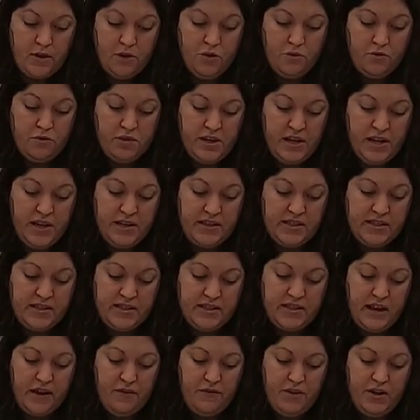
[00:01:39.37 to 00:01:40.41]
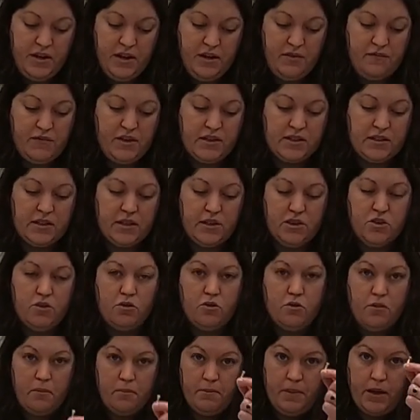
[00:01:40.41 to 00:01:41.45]
You'll need seven of these
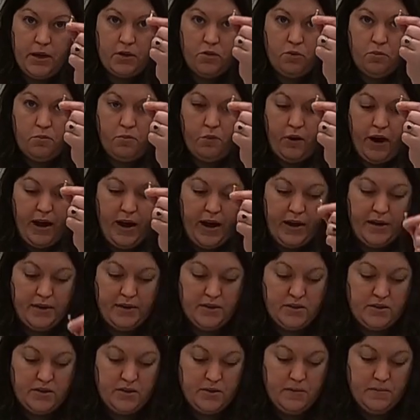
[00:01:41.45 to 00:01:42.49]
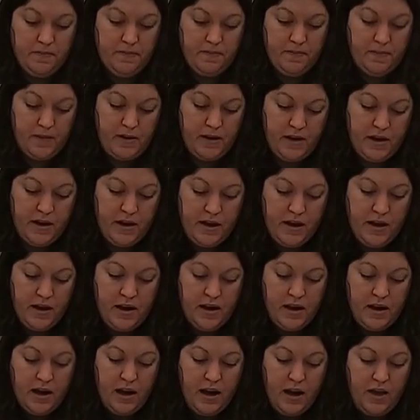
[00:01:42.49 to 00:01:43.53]
little metal brads.
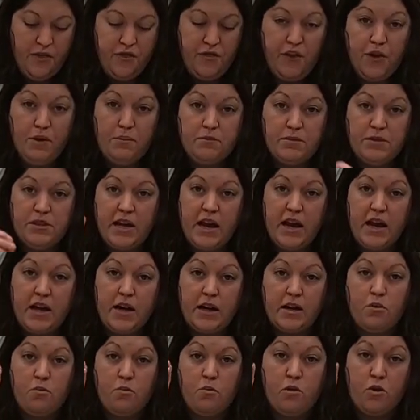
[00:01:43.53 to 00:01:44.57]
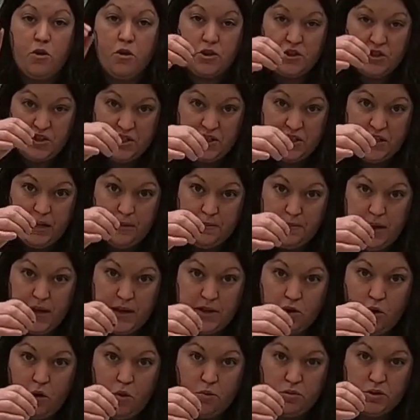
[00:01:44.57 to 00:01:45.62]
A thumbtack works to
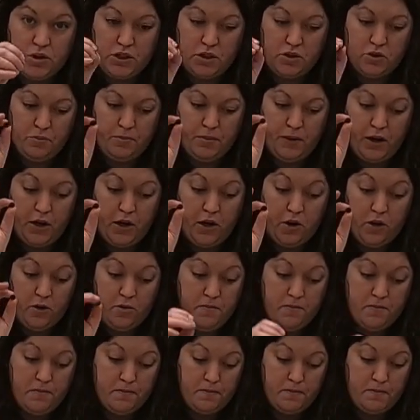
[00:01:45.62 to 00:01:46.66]
make the holes a little bigger.